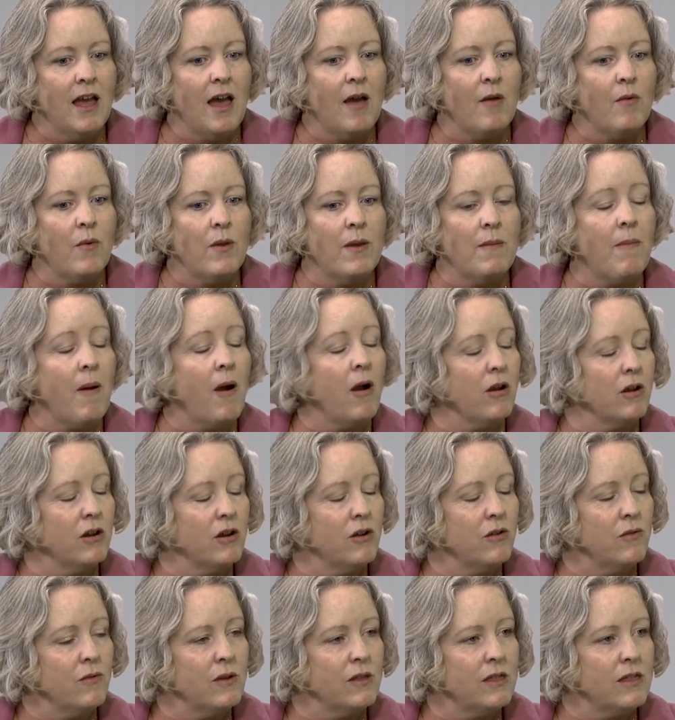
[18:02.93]
We
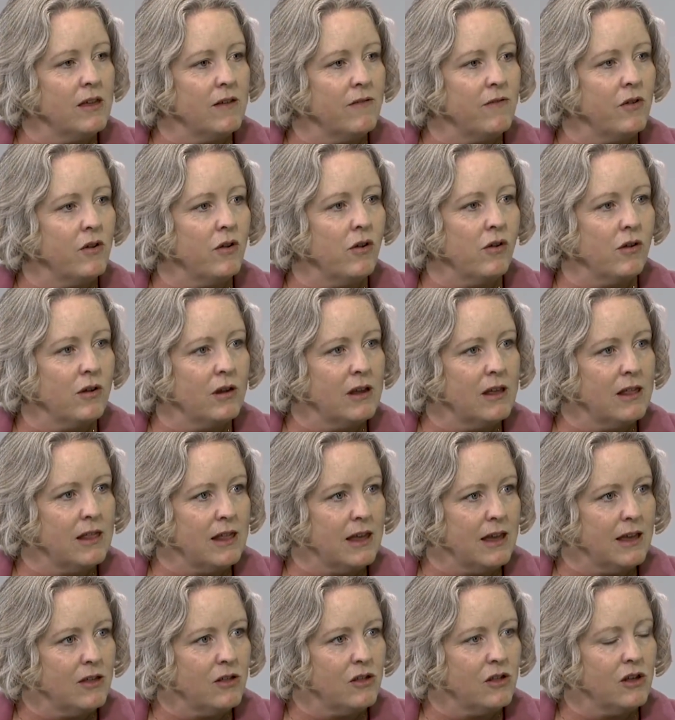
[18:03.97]
partner with different
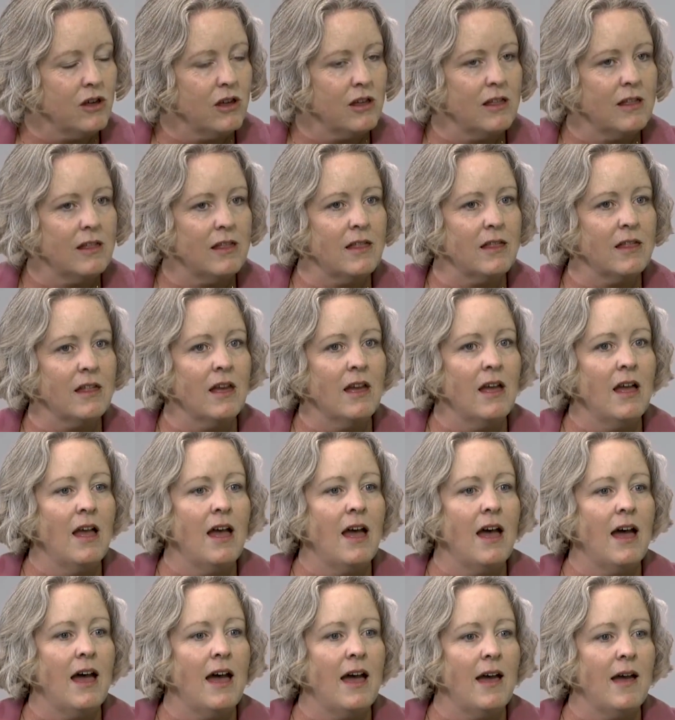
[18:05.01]
organizations.
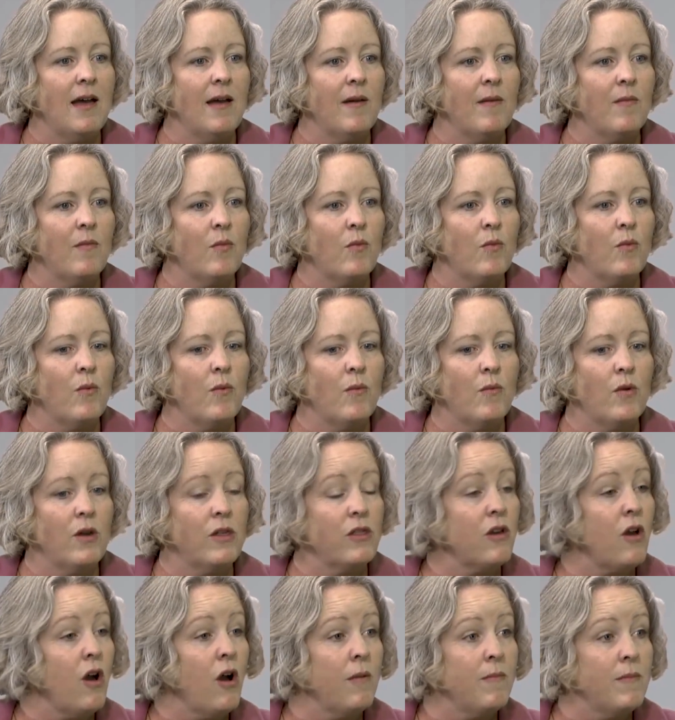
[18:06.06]

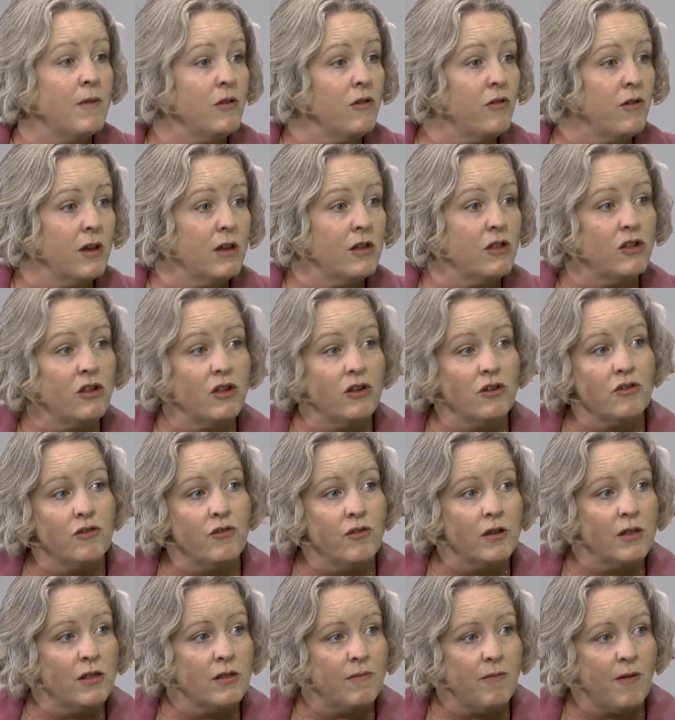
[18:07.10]
With Carpinteria
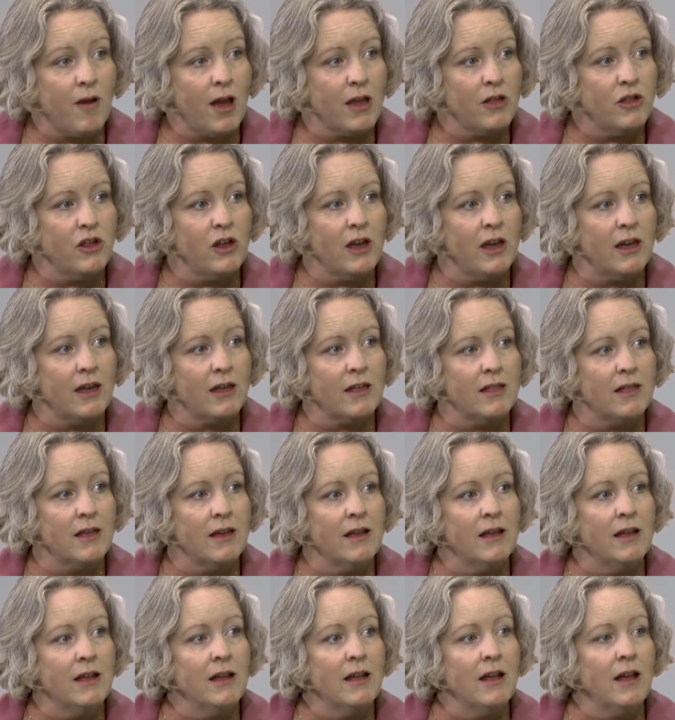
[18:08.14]
Children's Project,
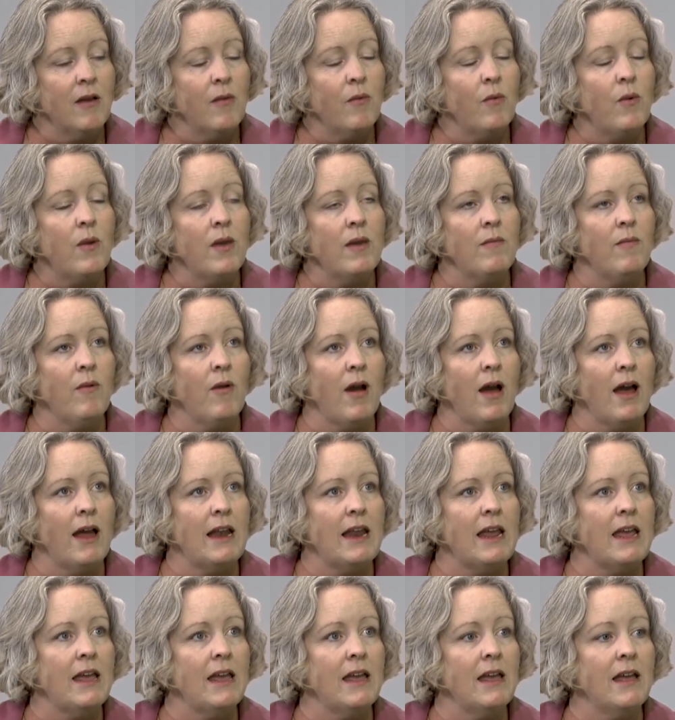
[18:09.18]
we
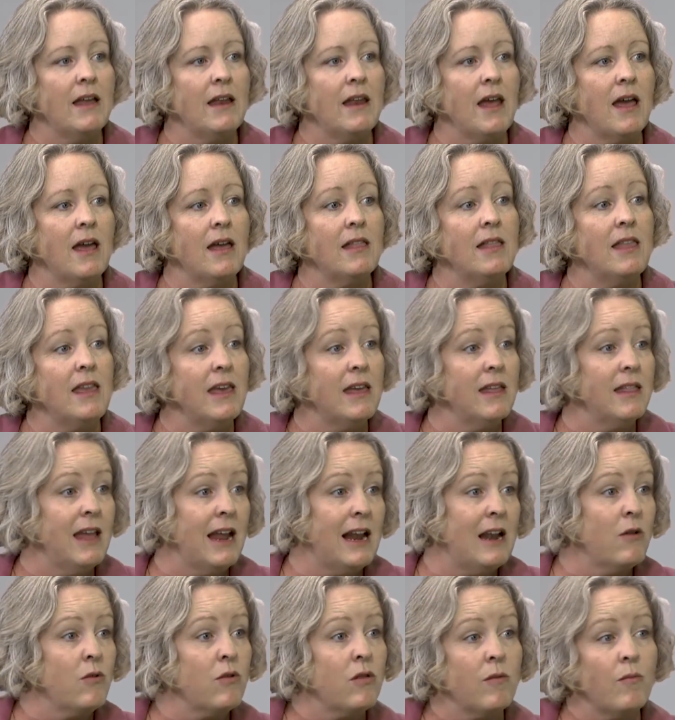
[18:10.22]
brought in a Dia de
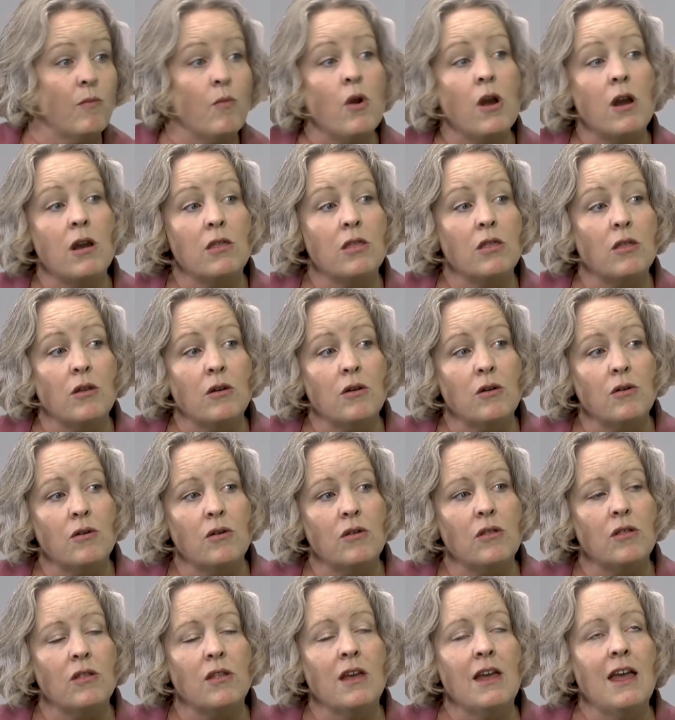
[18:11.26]
los
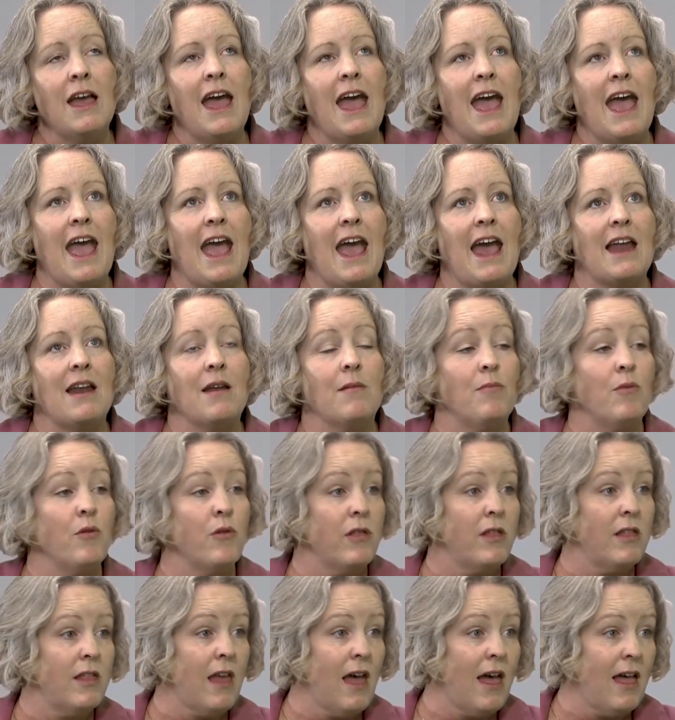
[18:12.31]
Muertos and a
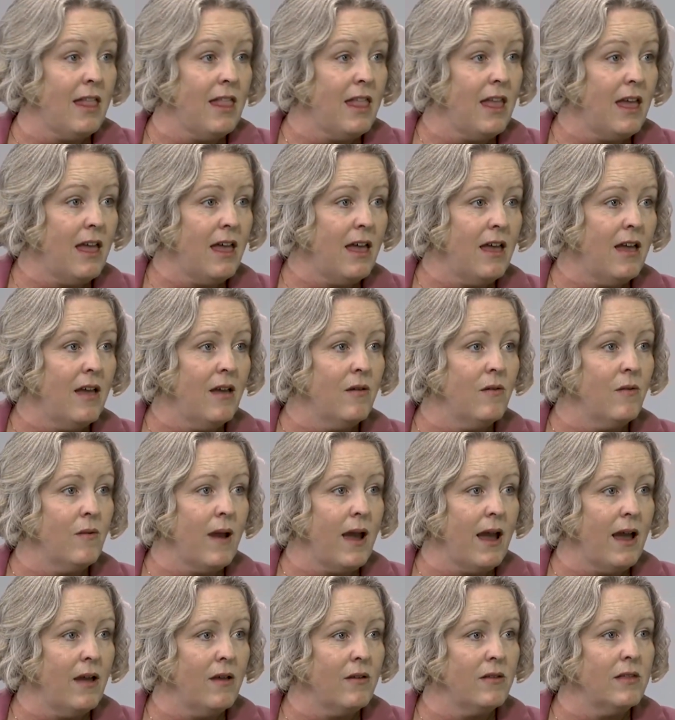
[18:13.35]
Posada
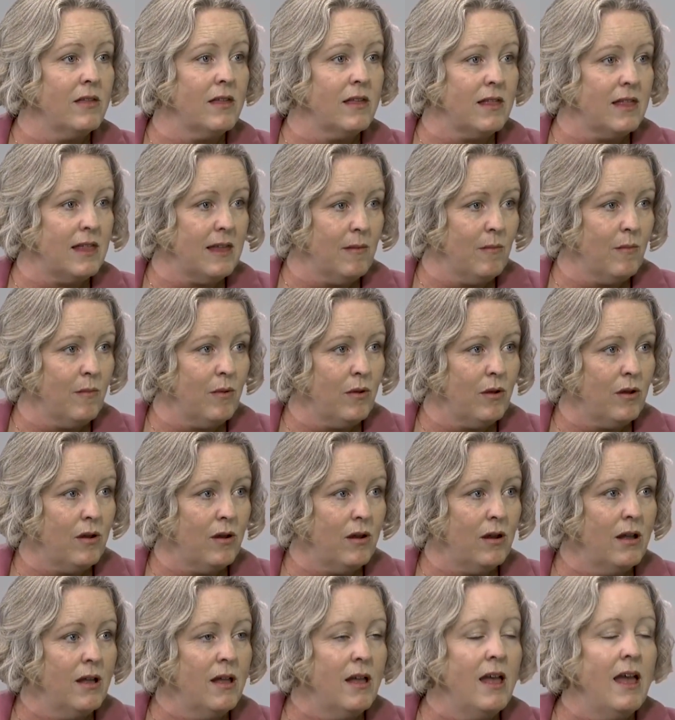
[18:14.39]
around December.